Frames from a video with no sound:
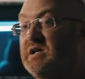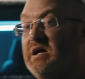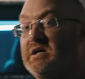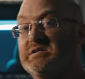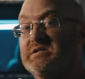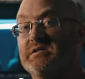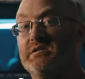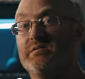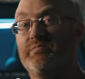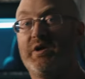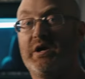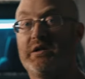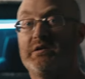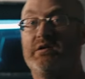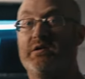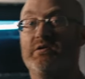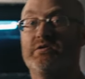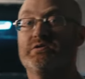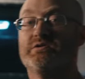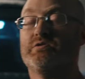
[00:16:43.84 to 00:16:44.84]
So it's like a
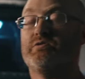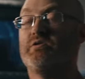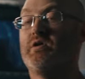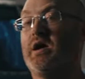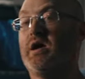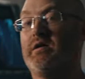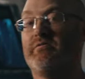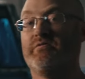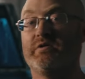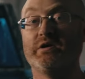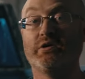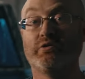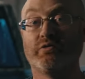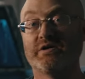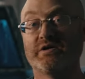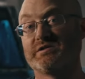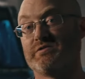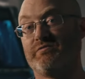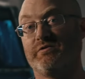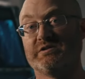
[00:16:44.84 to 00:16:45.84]
twenty thousand gross
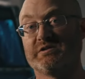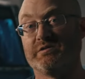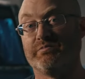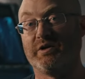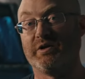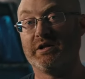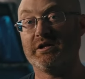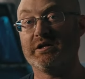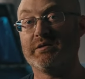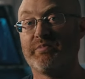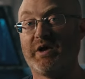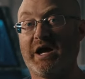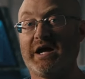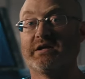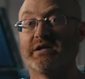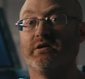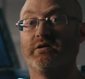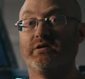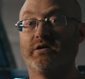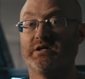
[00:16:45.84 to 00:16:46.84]
vehicle weight rating on the
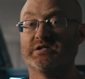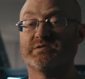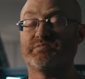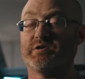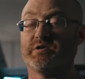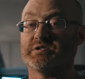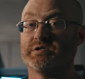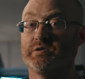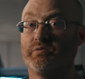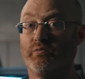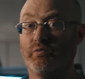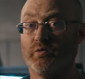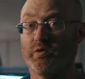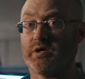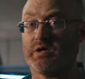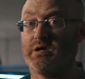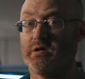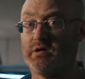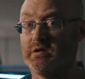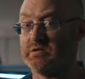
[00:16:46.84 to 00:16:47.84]
axles
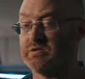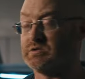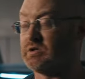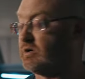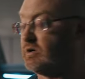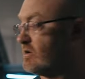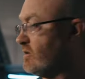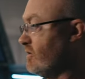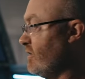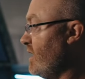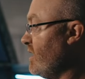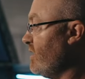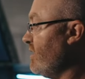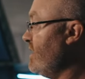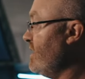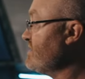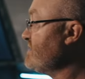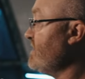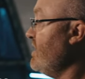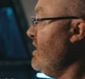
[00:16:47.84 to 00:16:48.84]
themselves. Mm-hmm.
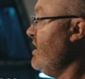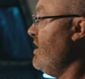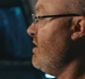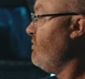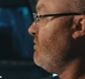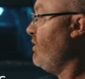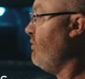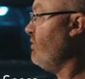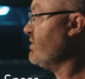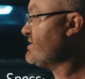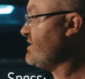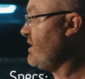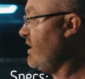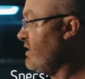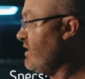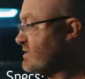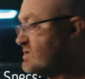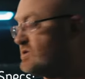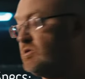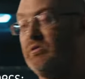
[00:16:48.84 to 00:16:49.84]
Um, and then that's, we
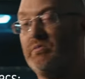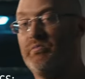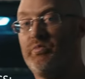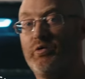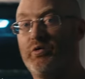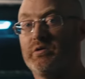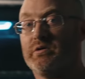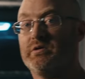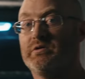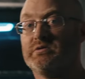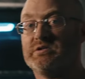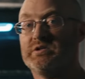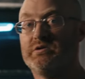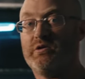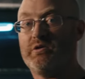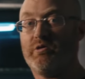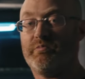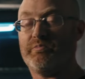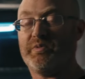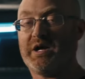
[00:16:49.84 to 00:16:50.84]
take that
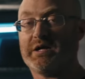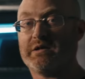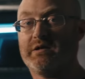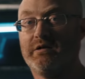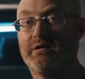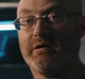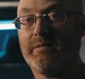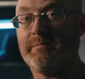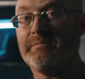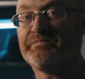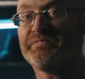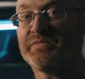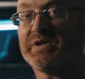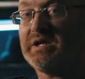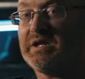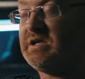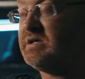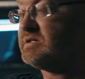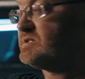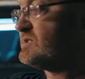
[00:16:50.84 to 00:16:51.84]
exact same hardware